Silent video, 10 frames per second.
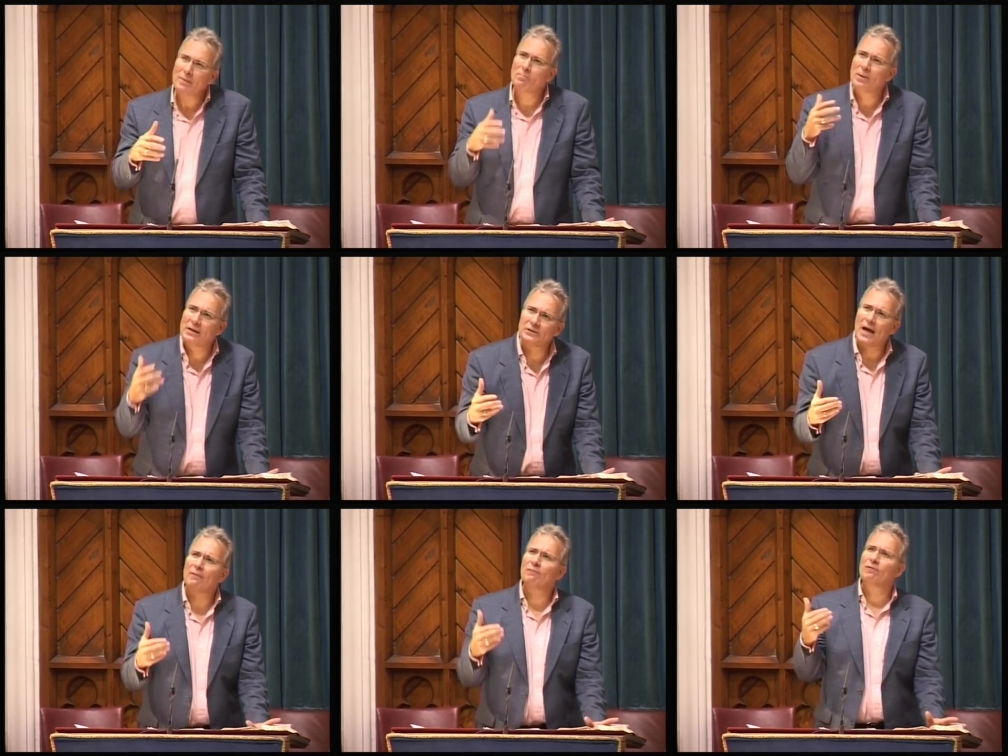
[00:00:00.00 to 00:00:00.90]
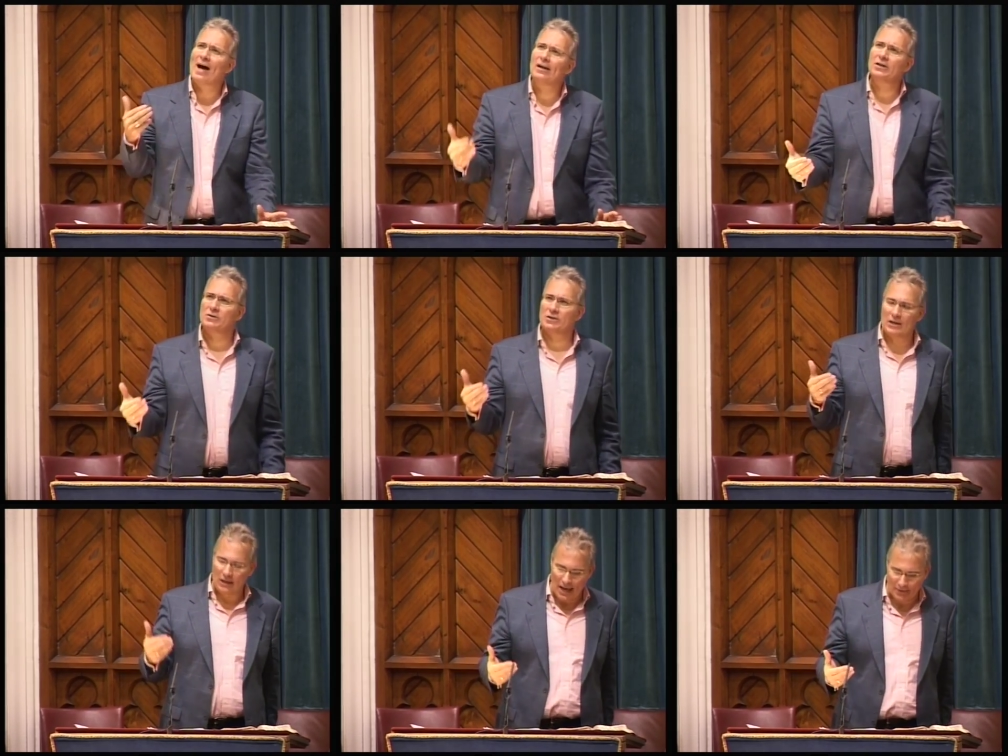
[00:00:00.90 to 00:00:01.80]
build our values
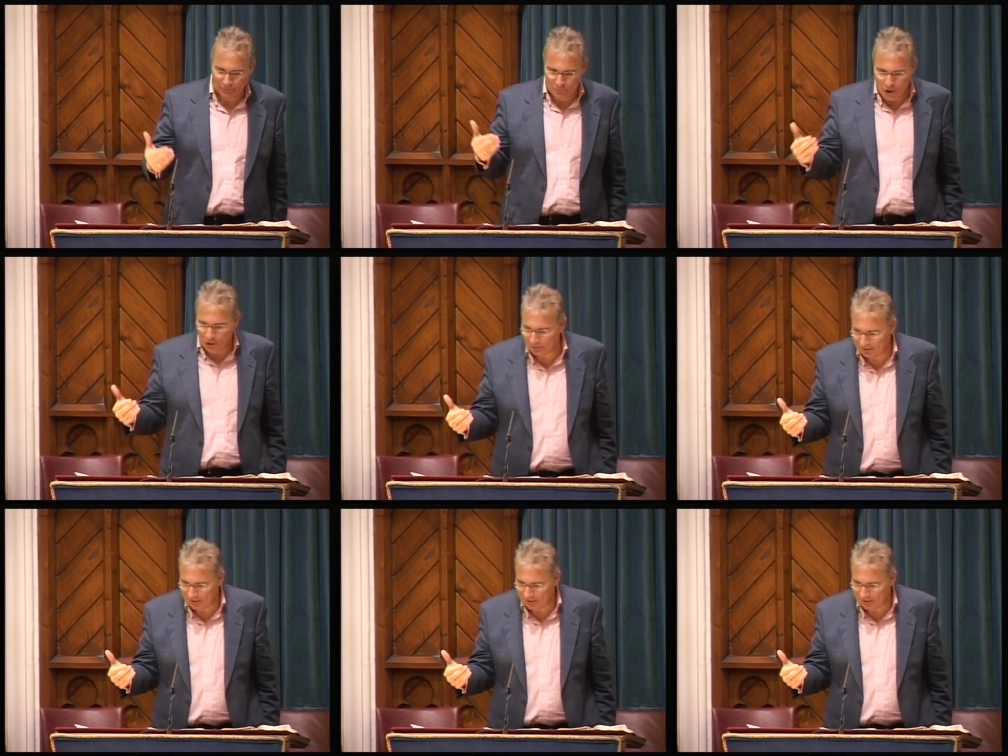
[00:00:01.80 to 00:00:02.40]
in life on.